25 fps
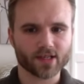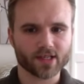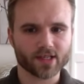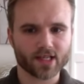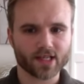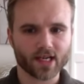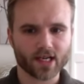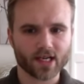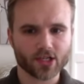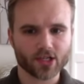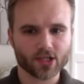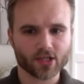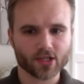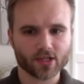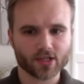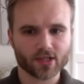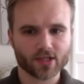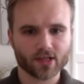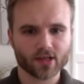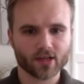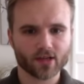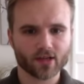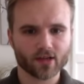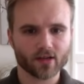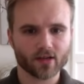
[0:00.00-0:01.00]
sections.
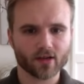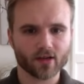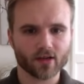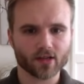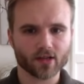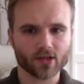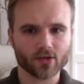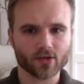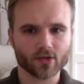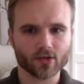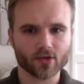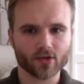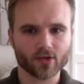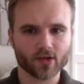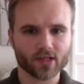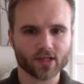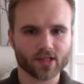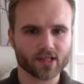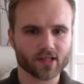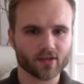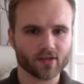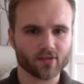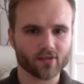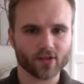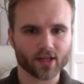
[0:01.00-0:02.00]
You can create
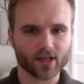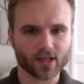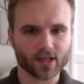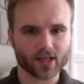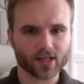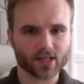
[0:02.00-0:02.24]
stuff like